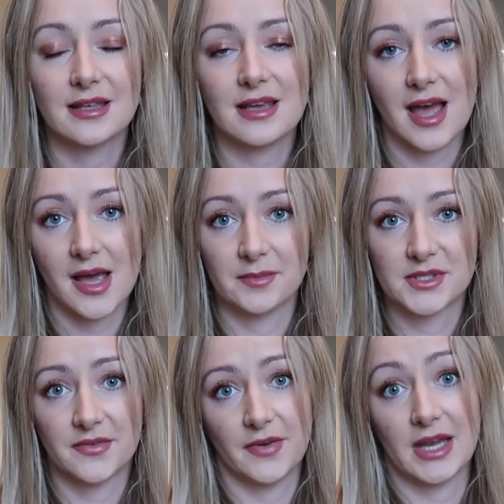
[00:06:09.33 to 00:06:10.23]
the apps
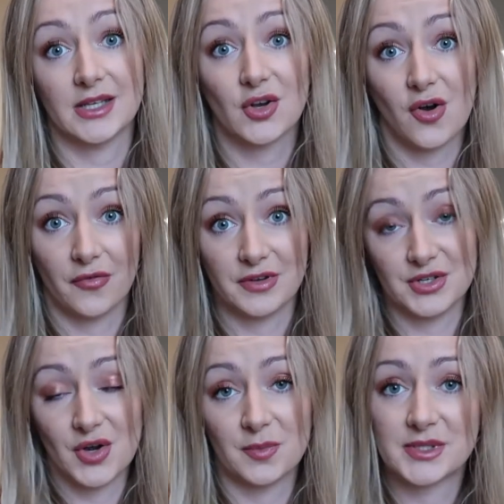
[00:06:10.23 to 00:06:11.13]
for any coffee
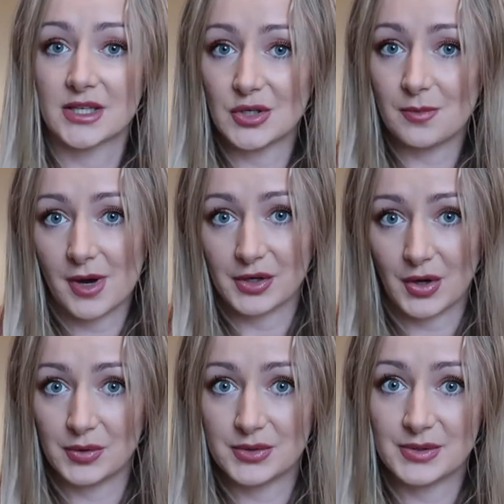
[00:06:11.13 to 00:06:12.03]
shops that you might
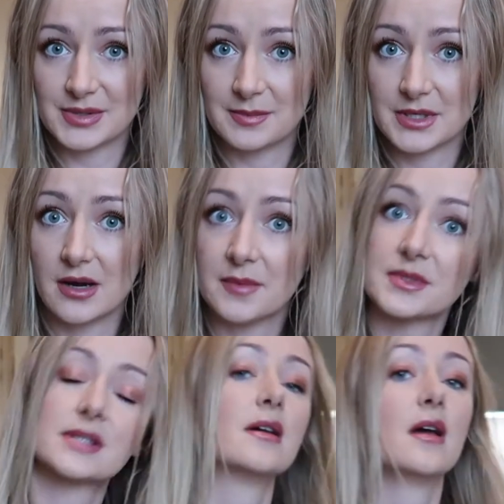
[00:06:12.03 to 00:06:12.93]
go to sometimes.